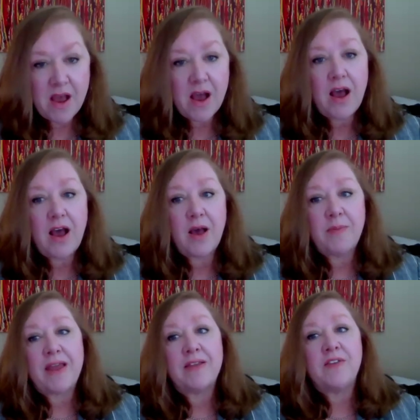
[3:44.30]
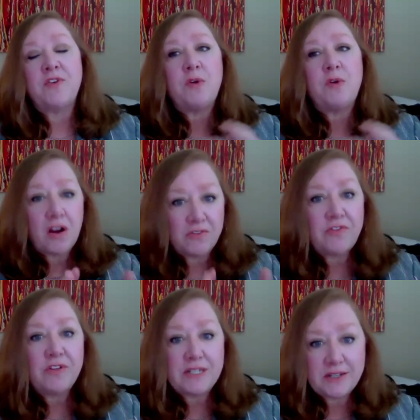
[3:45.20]
And if you
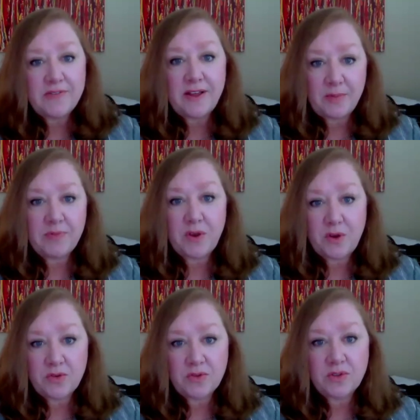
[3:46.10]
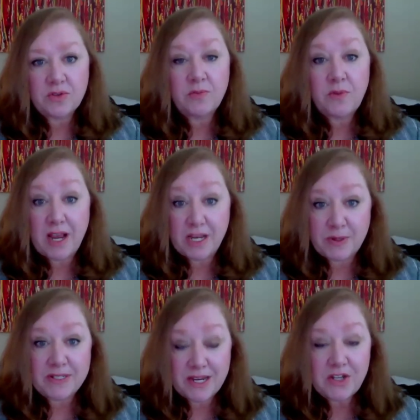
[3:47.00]
artfully develop those
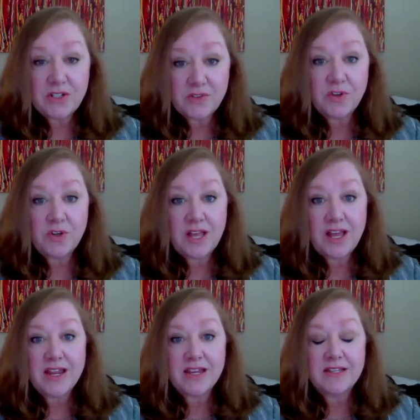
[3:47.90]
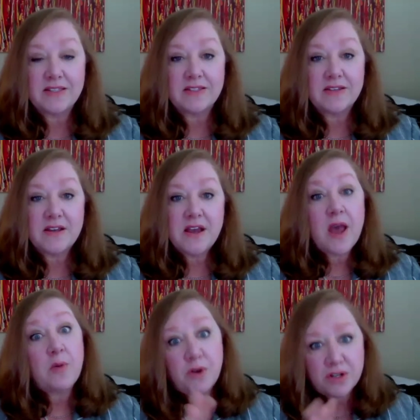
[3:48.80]
expectations of your clients,
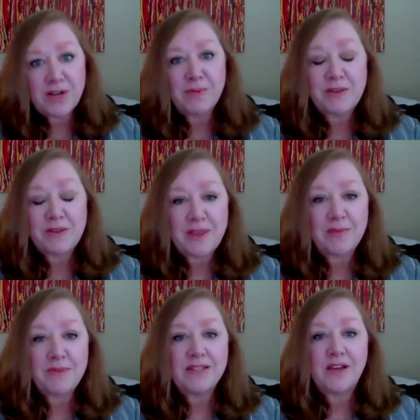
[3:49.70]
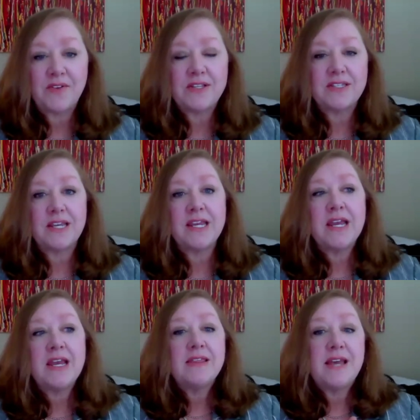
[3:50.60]
and we're going to talk about what that means, obviously,
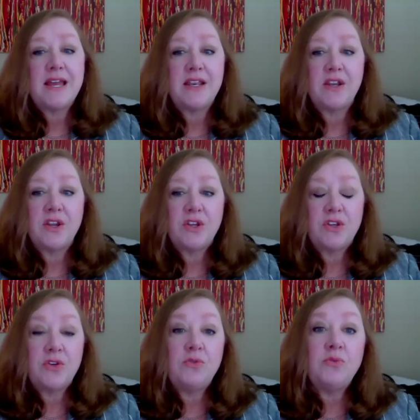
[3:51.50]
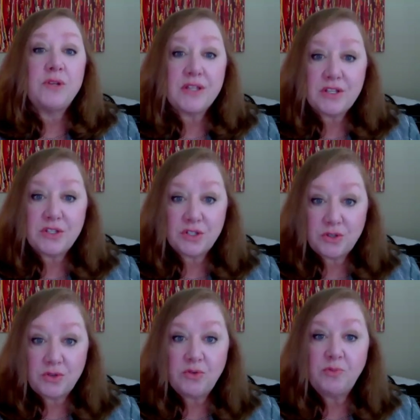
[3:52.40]
then you really
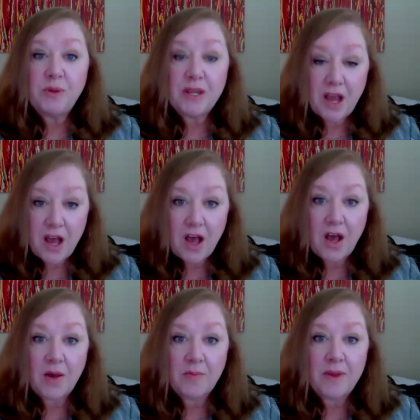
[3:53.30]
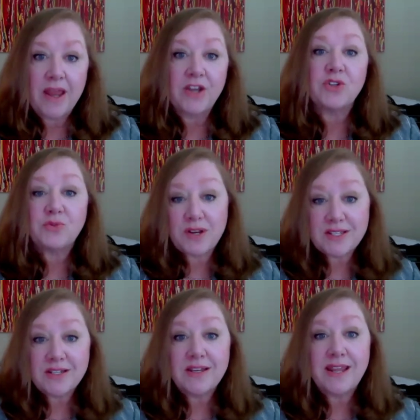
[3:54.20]
do become a
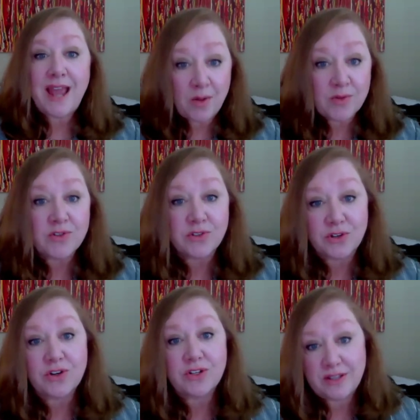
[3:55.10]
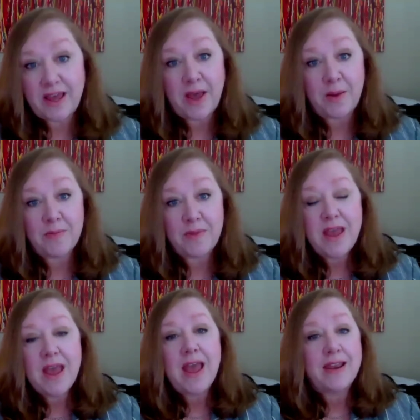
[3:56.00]
trusted counselor to them
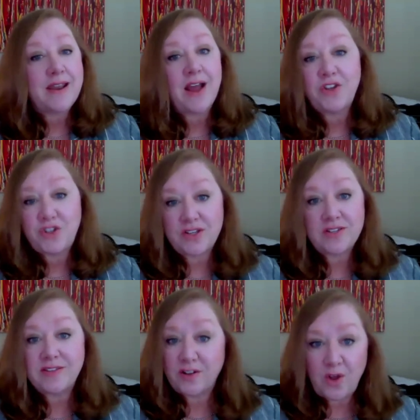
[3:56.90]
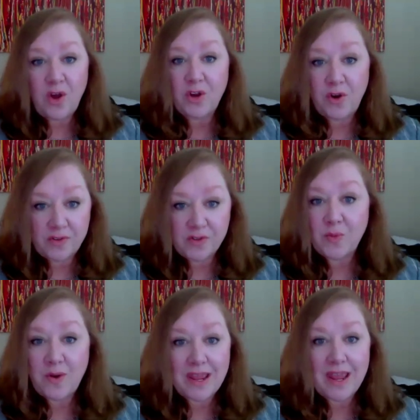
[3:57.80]
and not just their lawyer on this
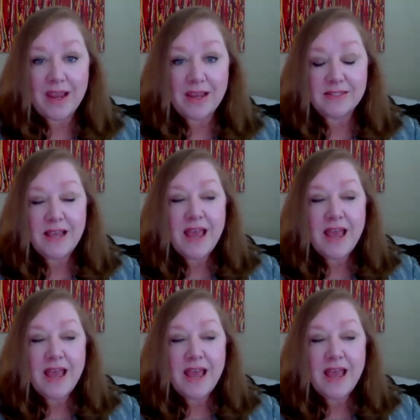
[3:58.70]
one case.